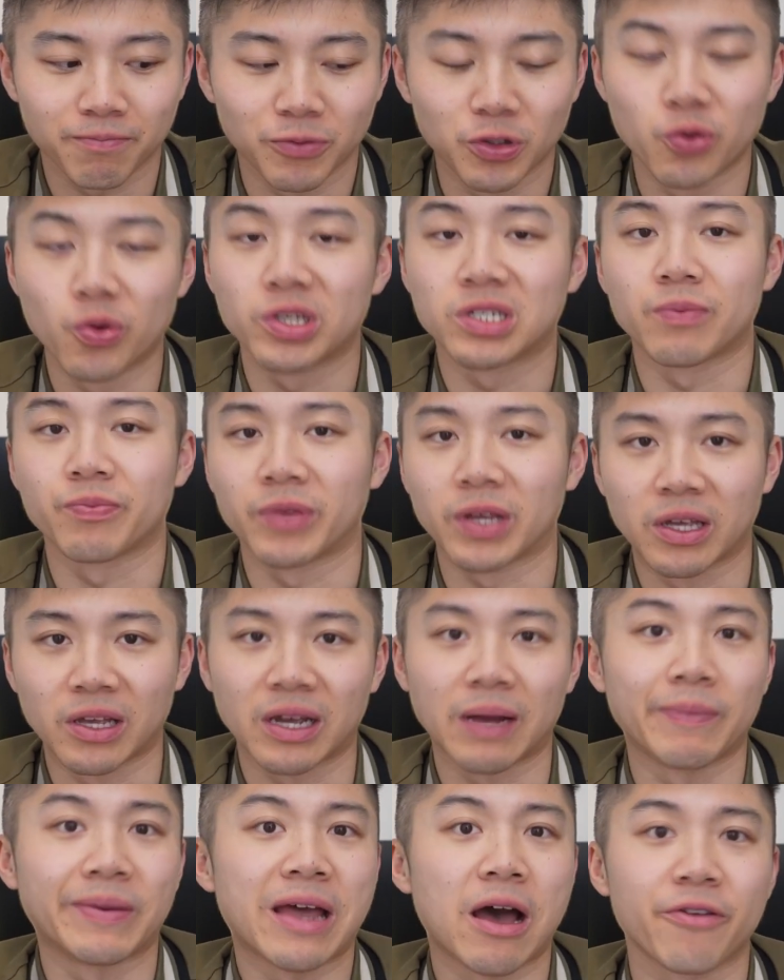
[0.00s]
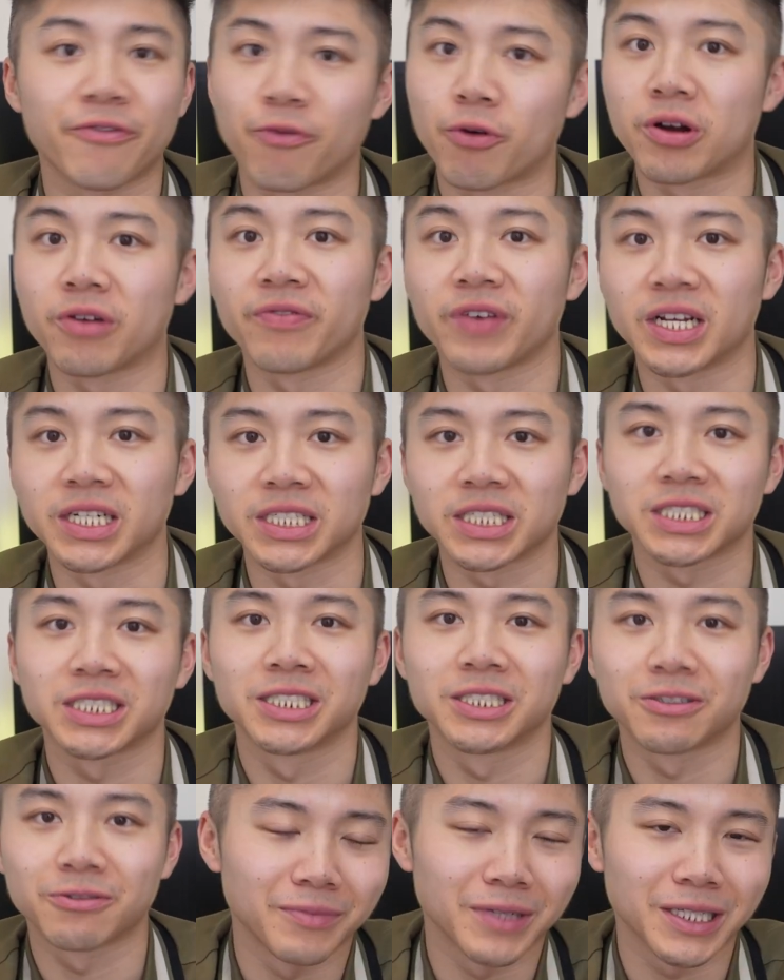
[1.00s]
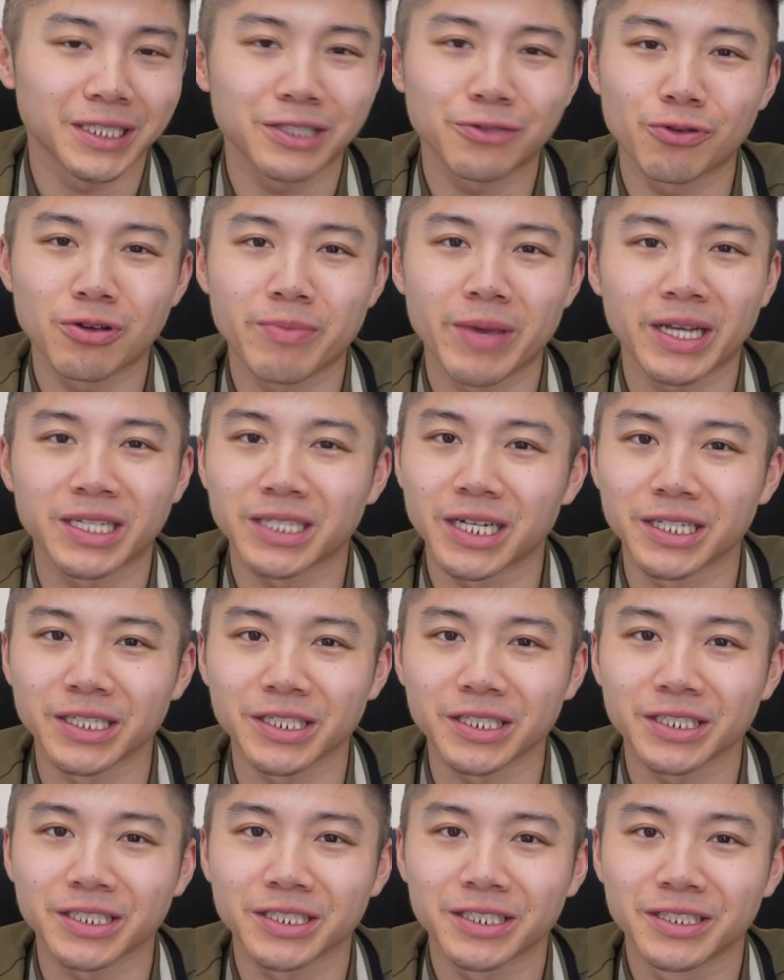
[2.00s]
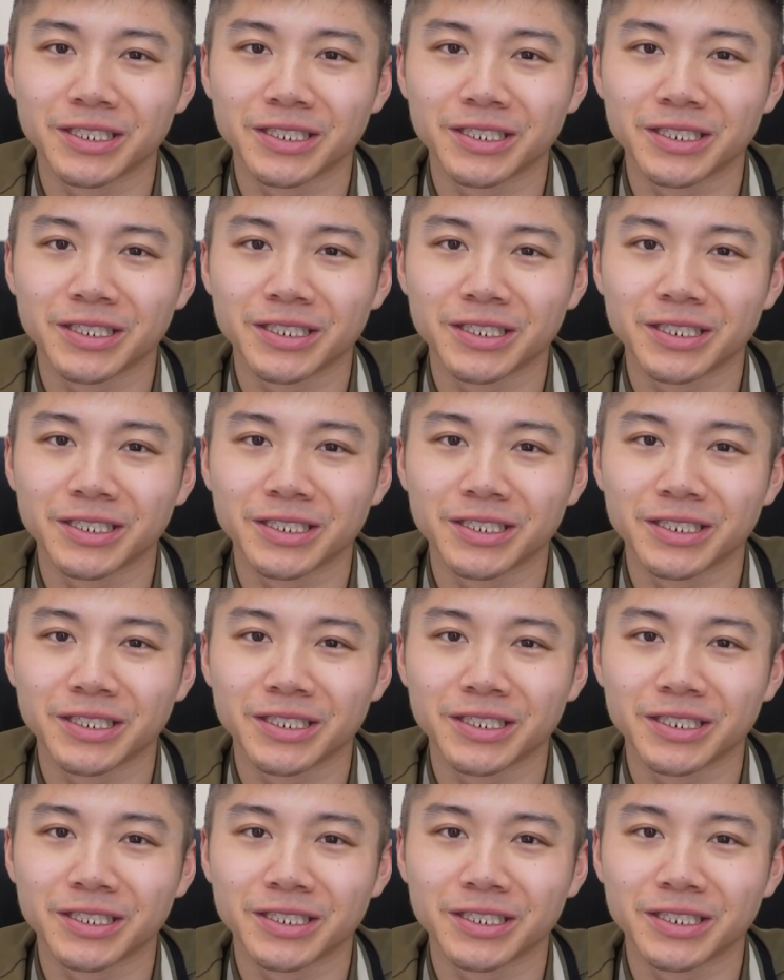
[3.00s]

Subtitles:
doing something, like I'm down for an event. That doesn't really make sense.